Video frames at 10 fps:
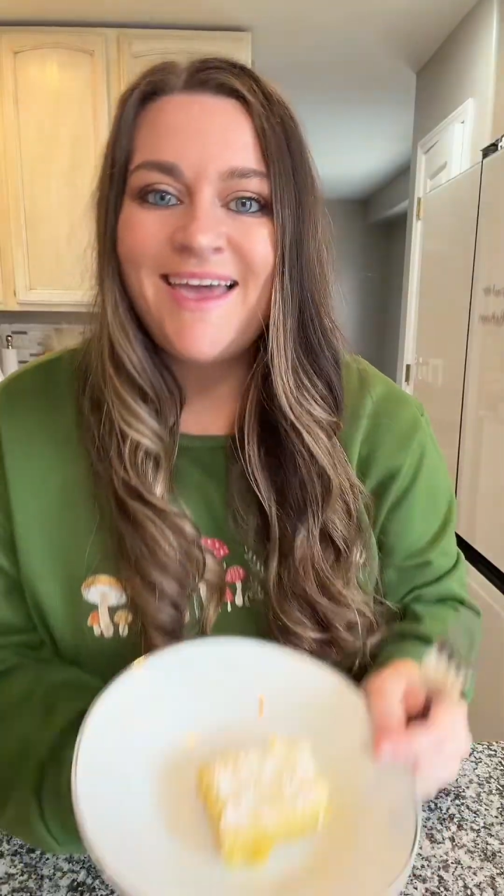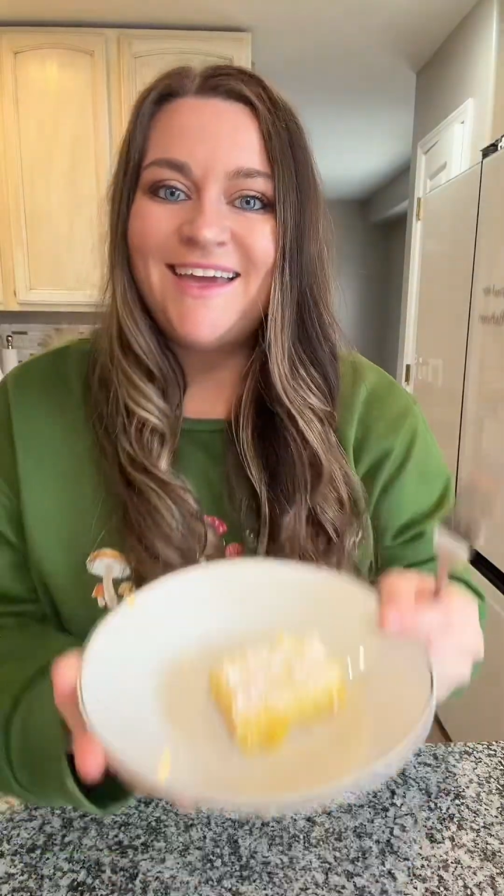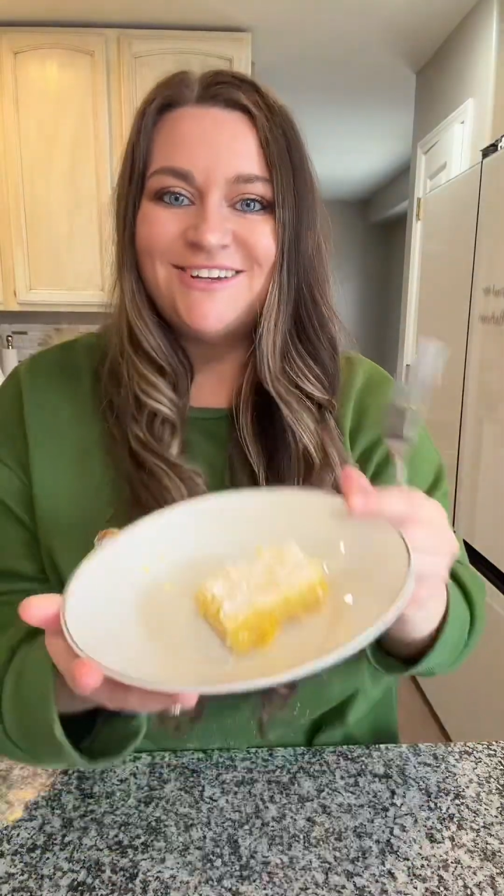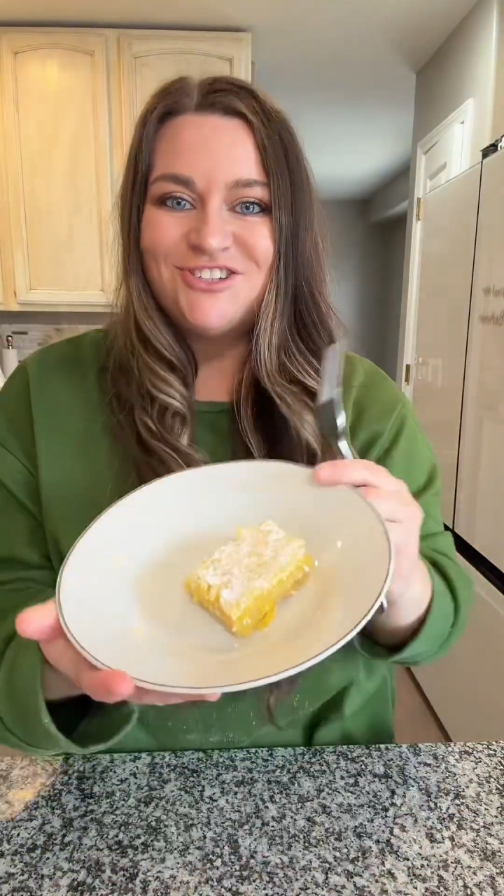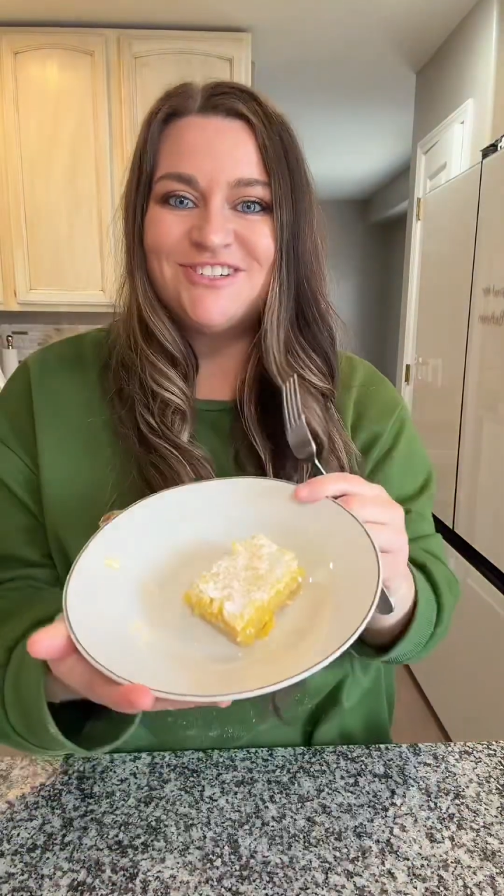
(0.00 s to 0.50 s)

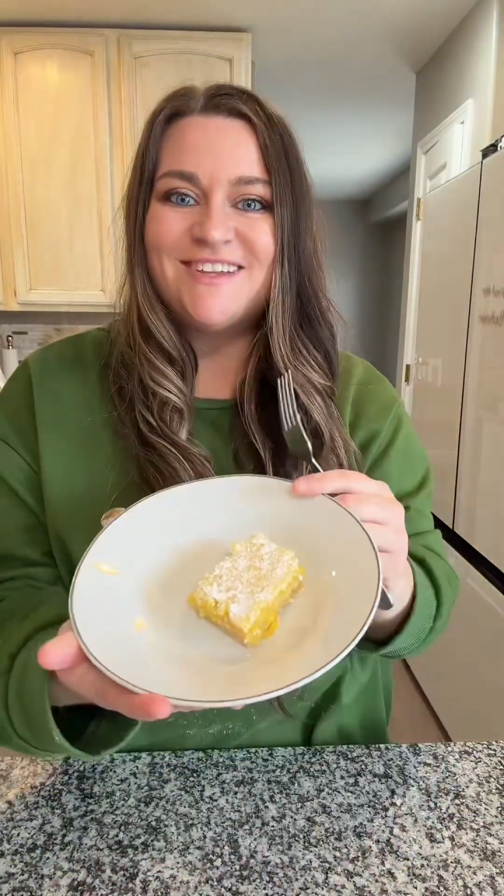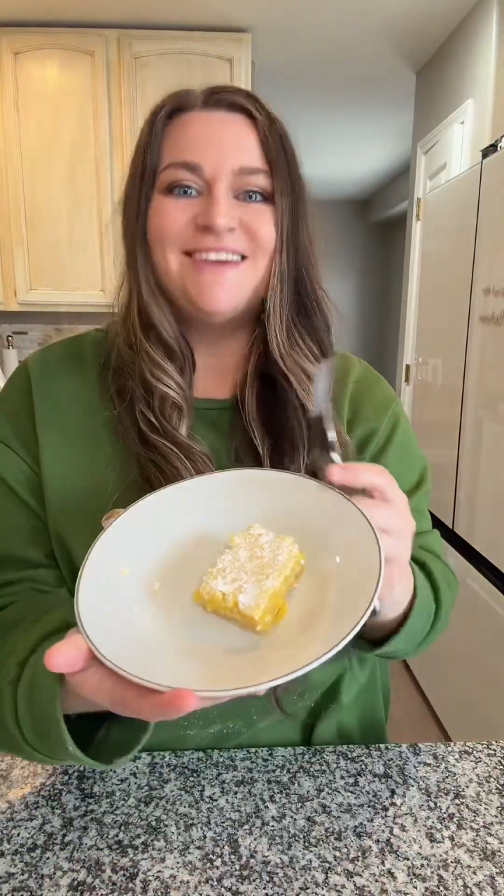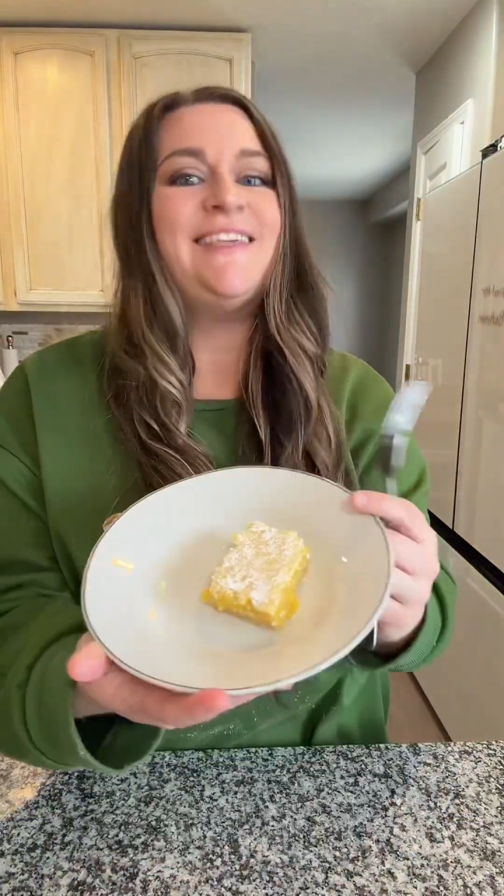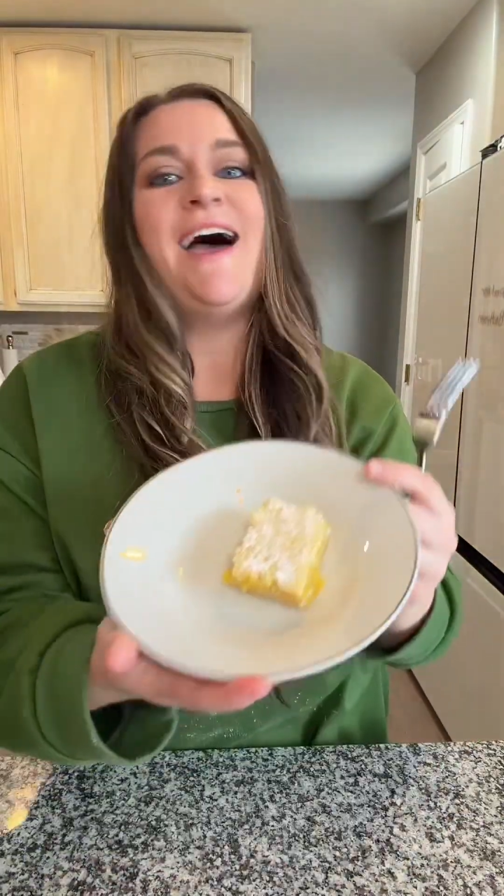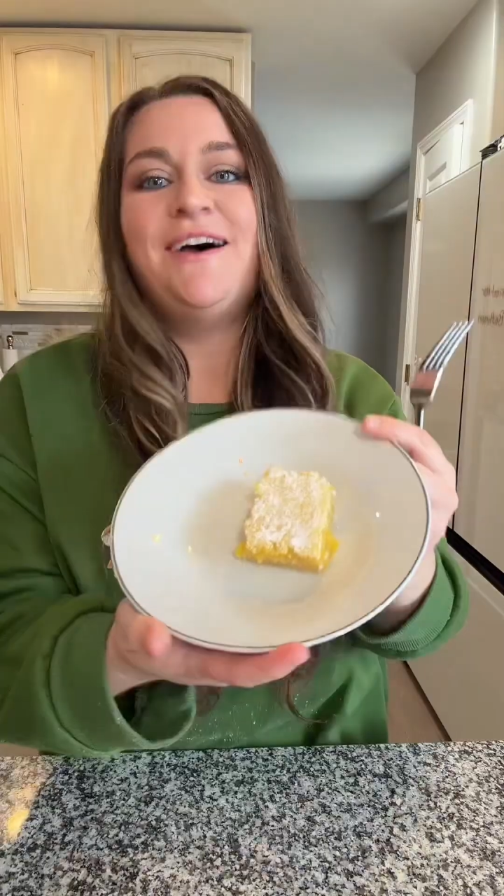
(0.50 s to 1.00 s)
And just like
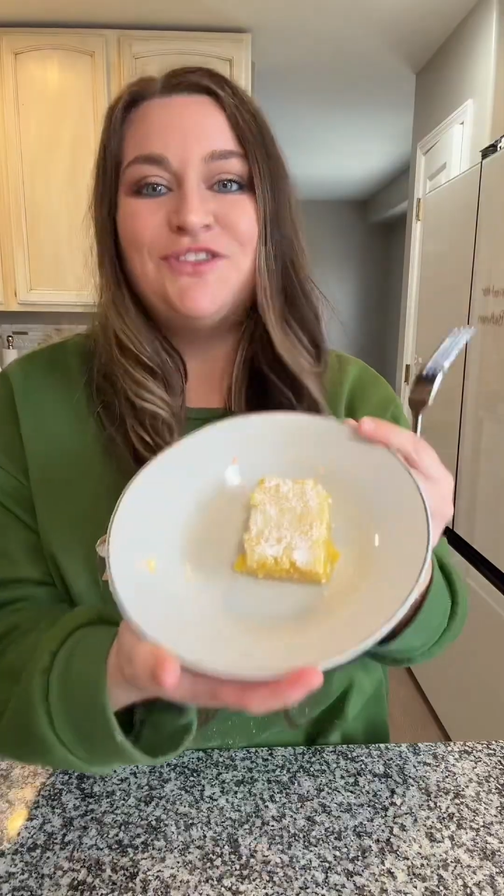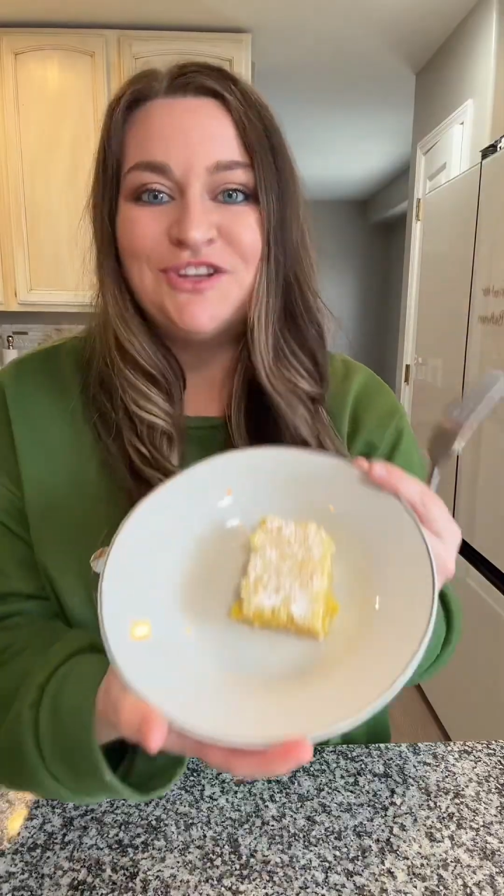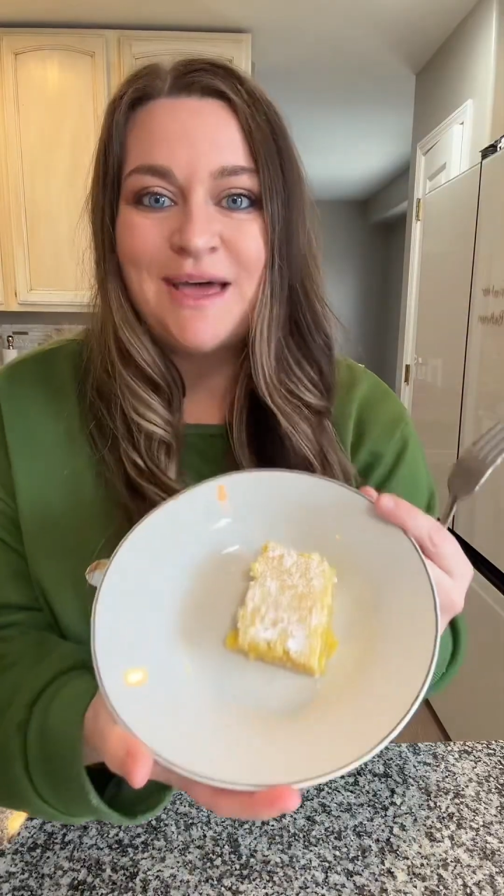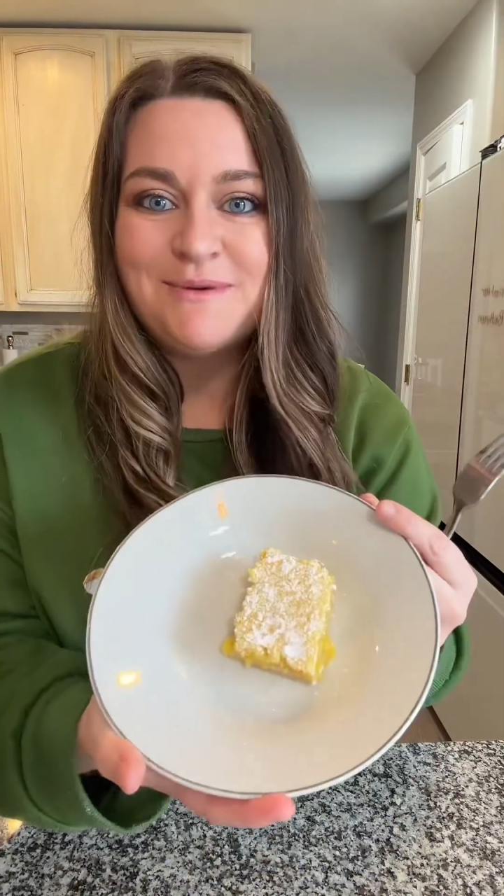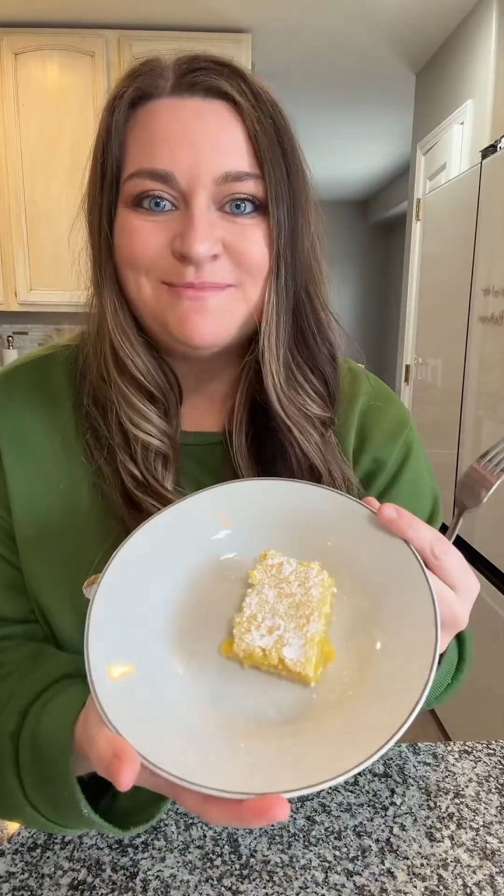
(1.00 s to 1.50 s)
that, the
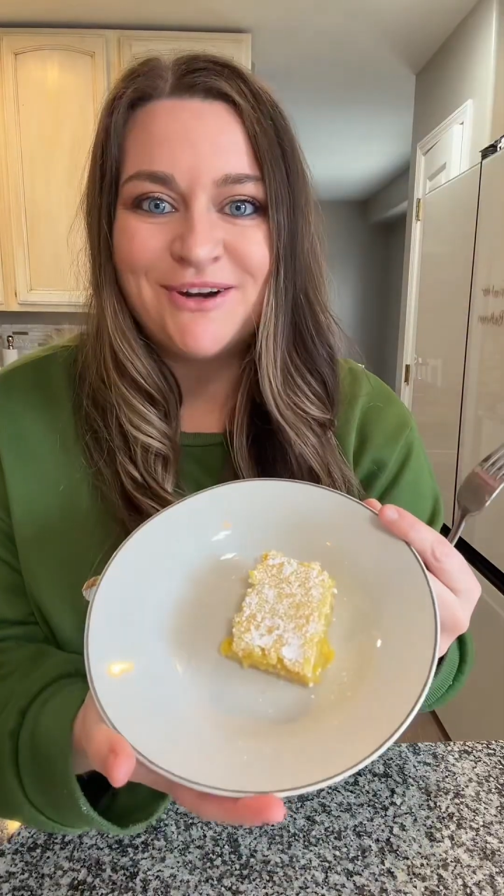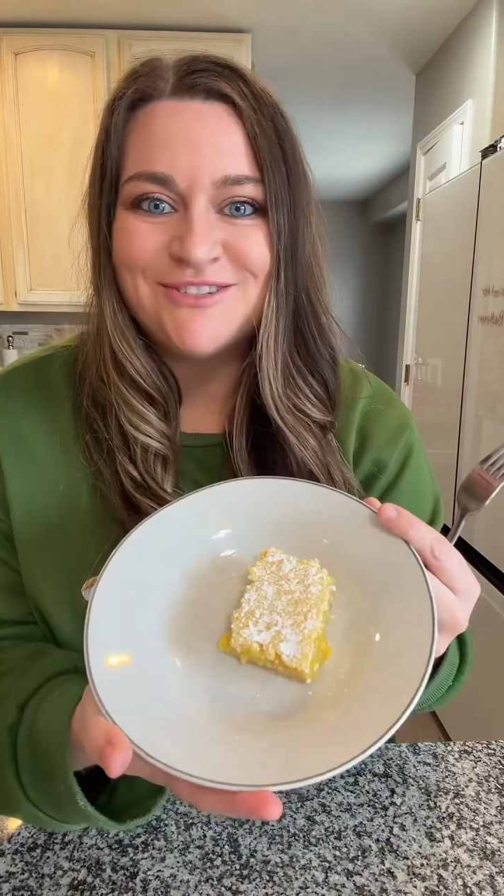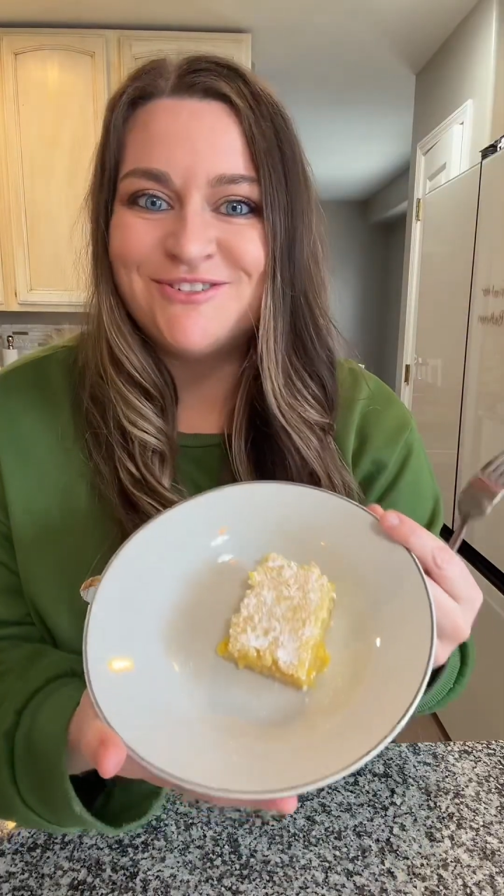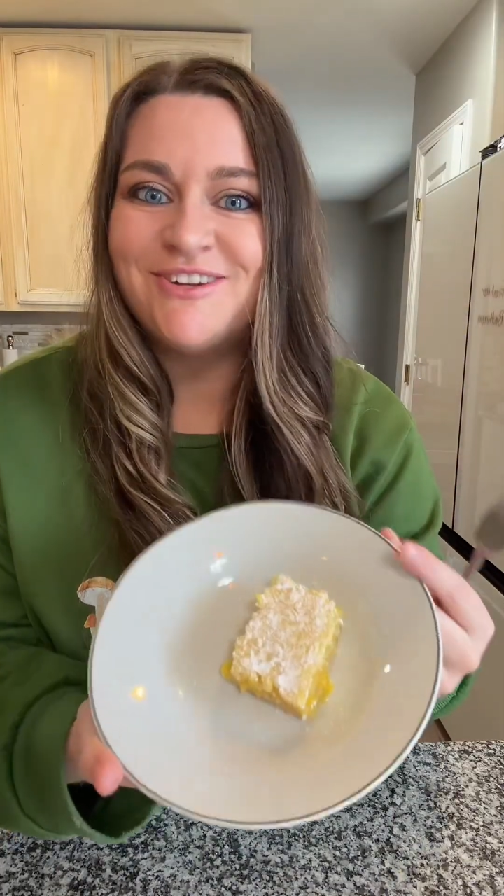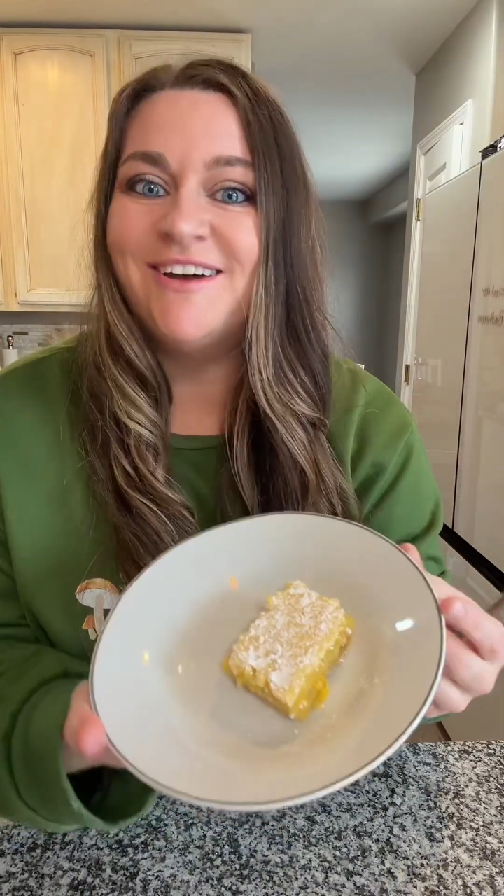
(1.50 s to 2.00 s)
lemon bars
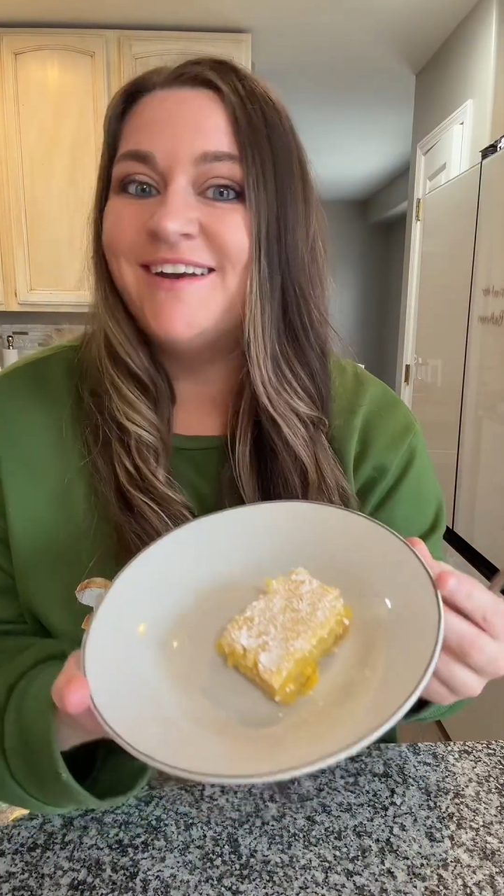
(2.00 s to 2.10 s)
are done.